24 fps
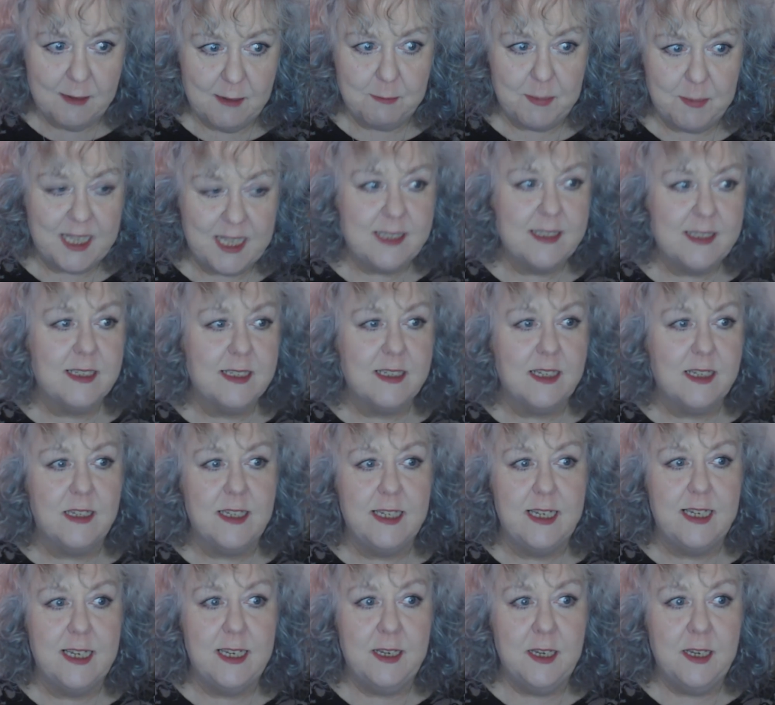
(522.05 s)

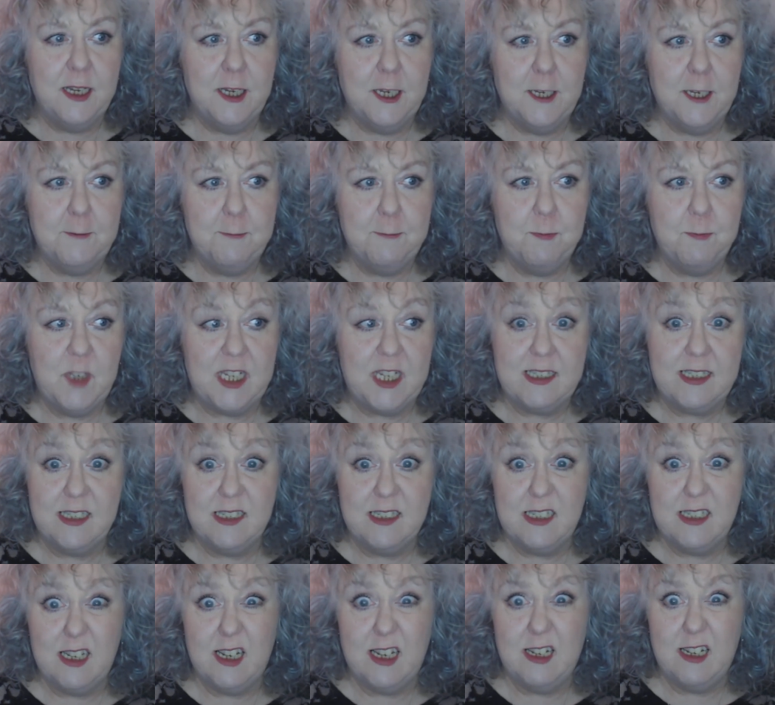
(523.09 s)
Basically, this
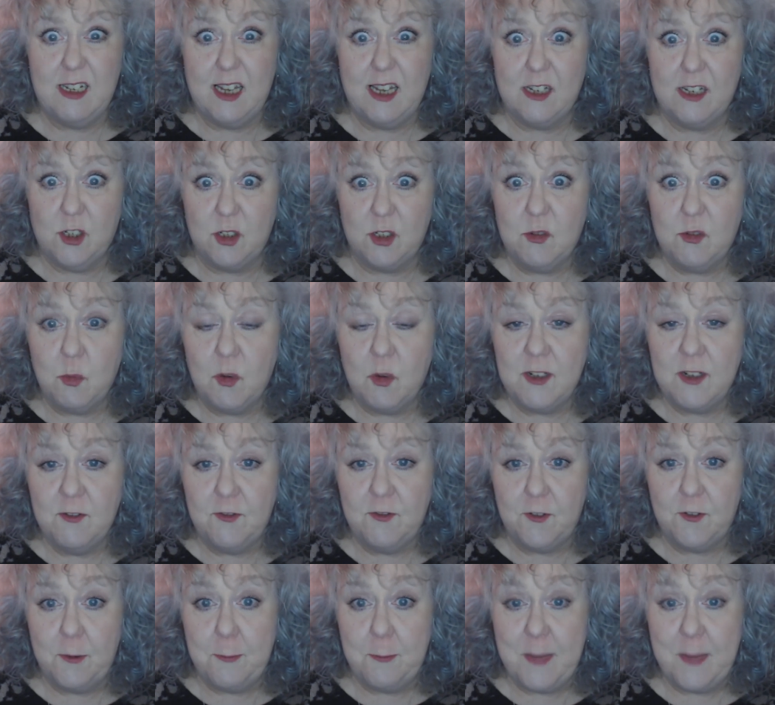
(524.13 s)
is a good one
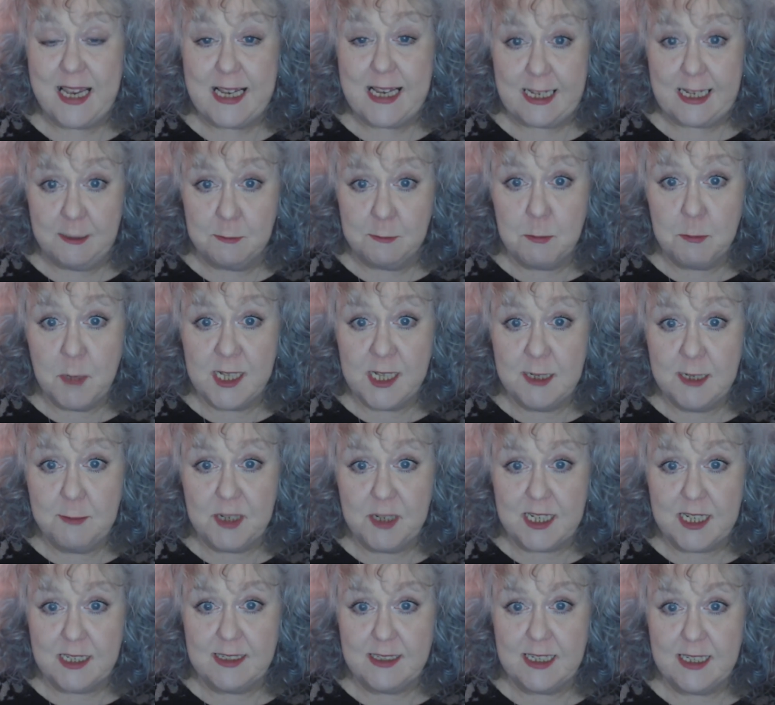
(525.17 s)
for making money
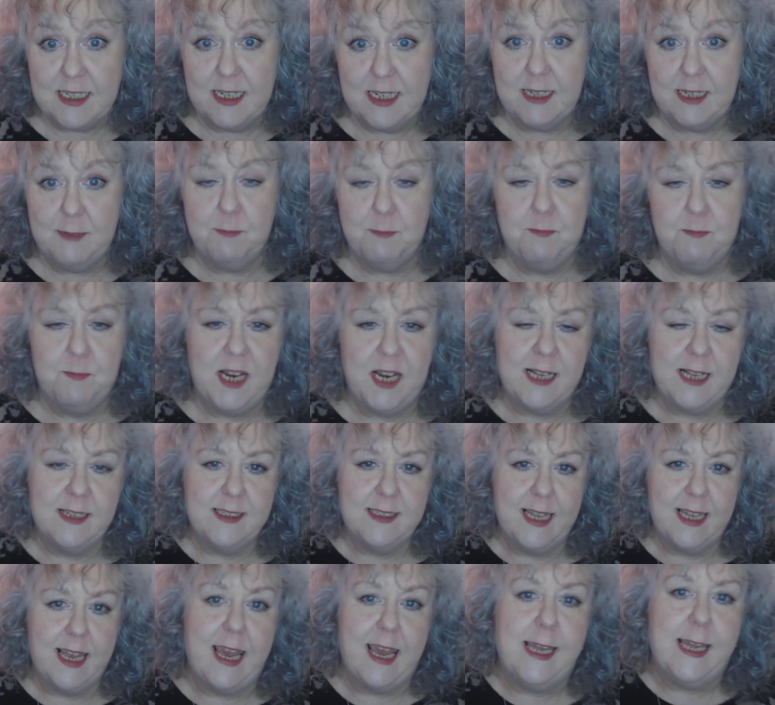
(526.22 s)
because it
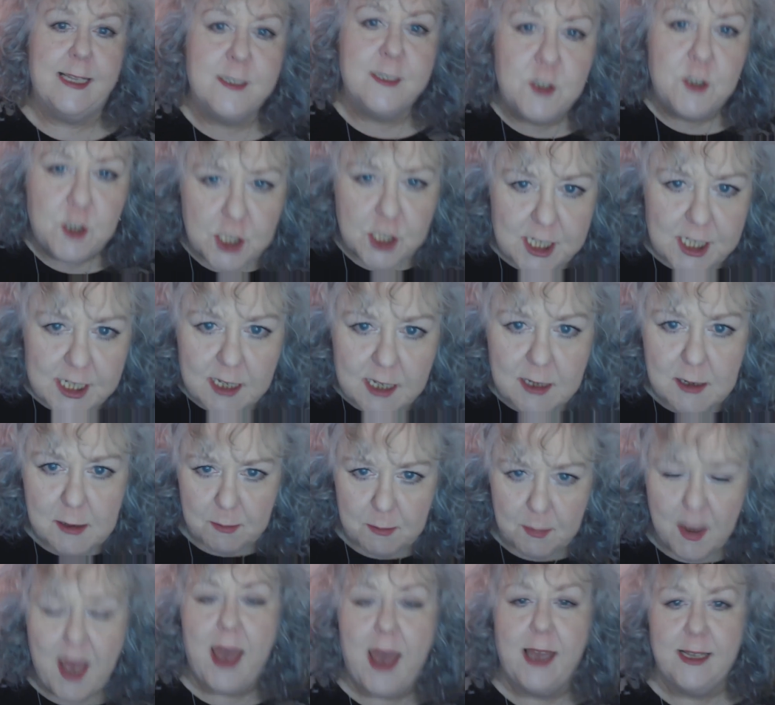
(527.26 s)
brings the energy
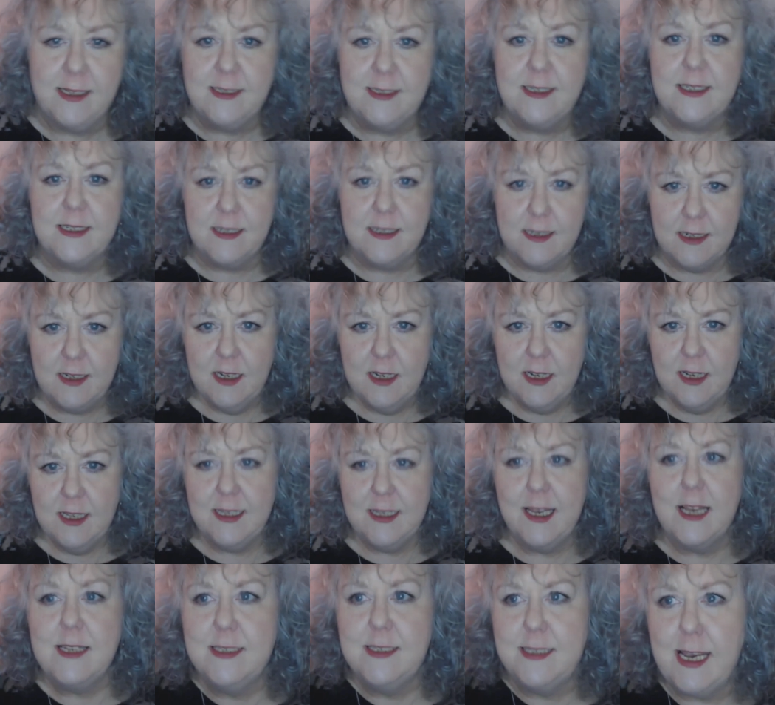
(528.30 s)
behind it,
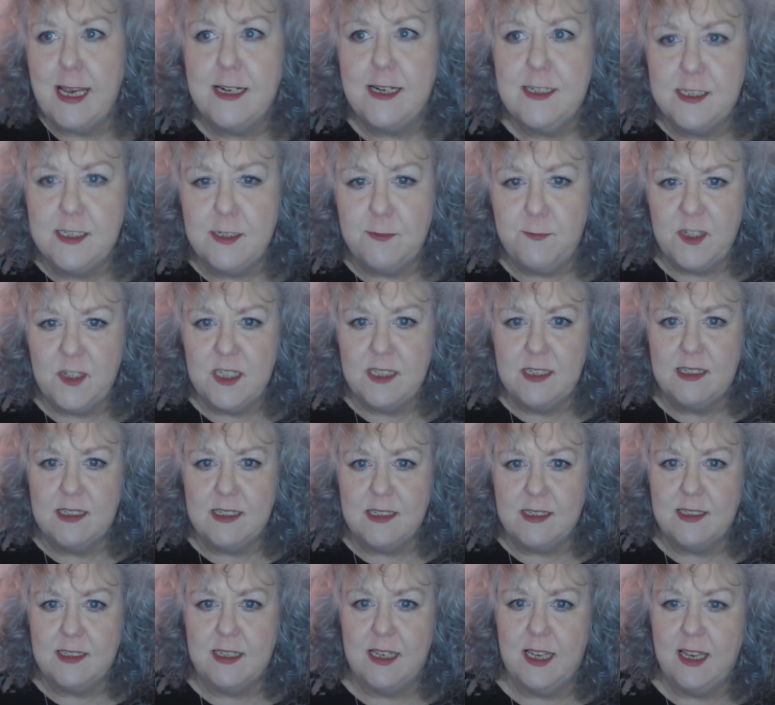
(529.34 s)
the assertiveness to
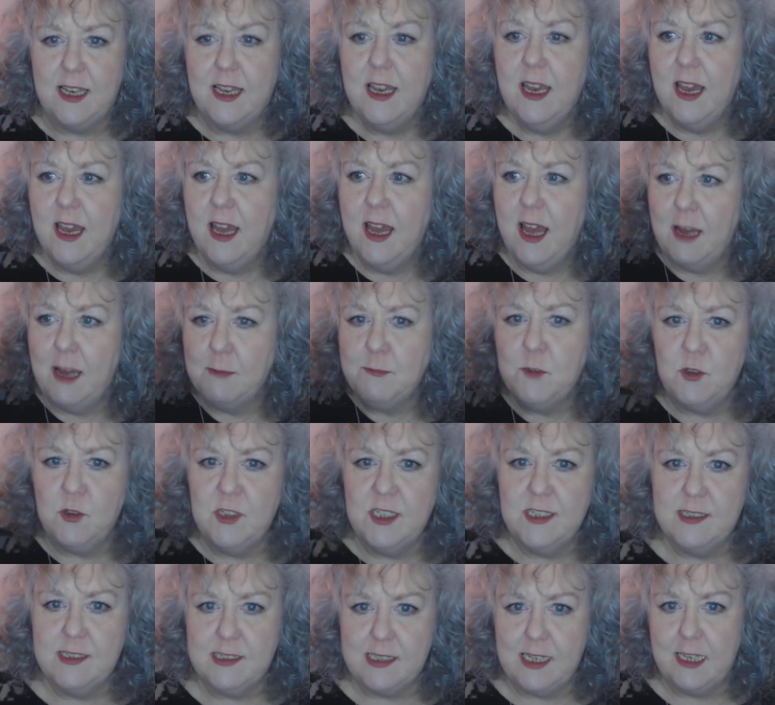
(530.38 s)
say, I'm going
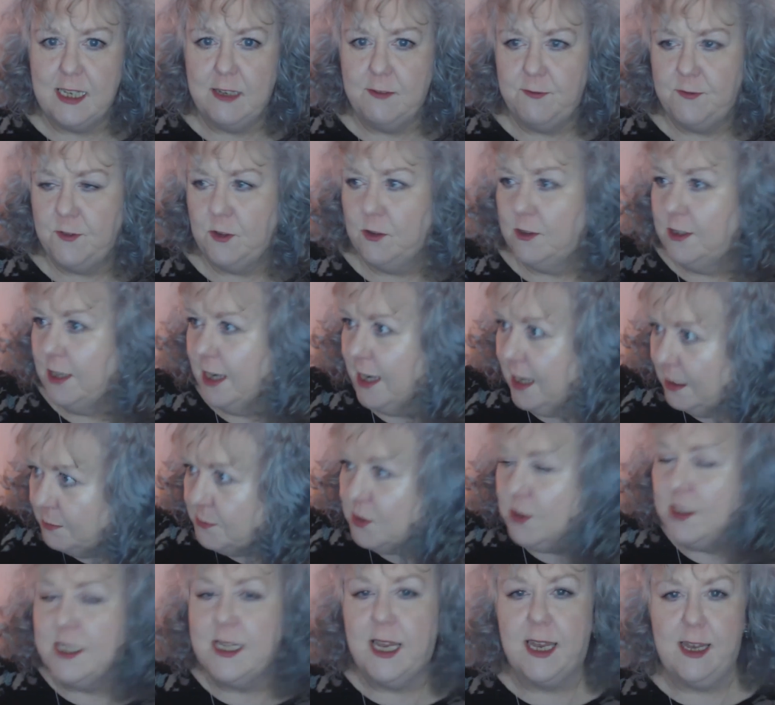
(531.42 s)
to save, or I'm
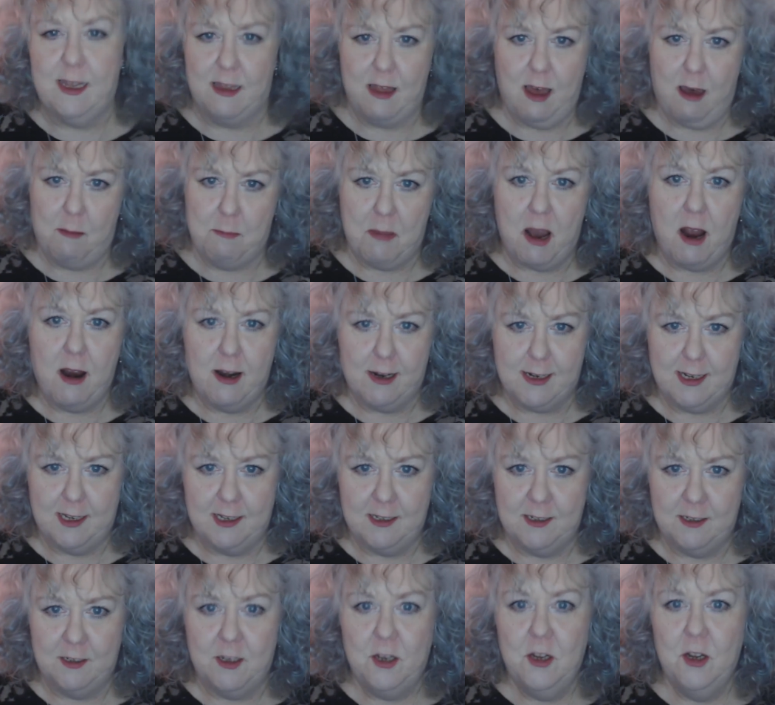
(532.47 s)
going to get that
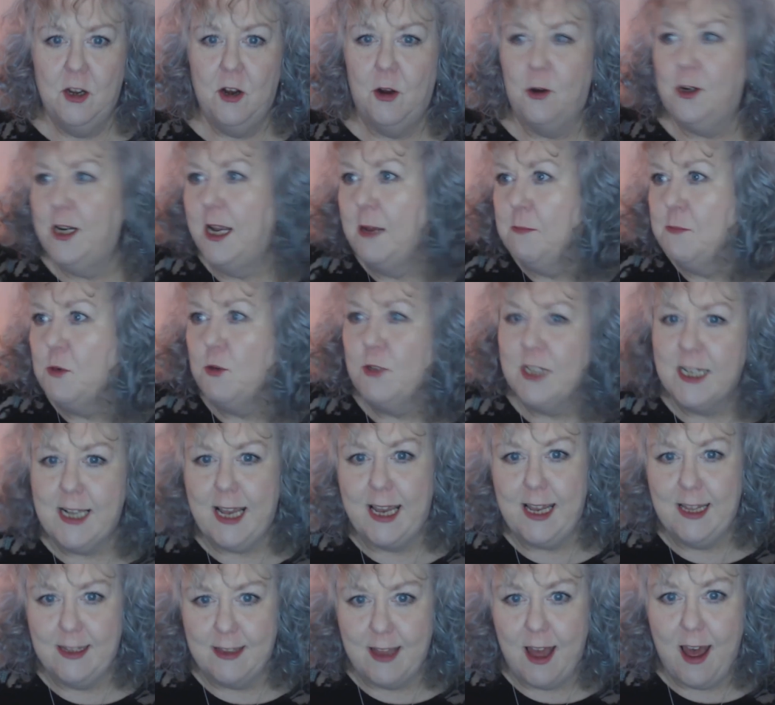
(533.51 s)
bargain, or I'm going to
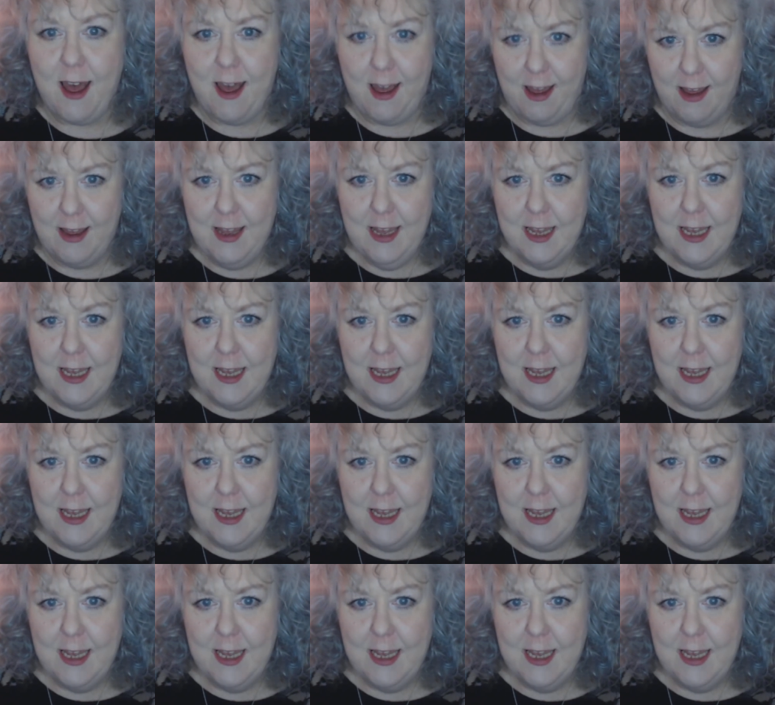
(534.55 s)
get that.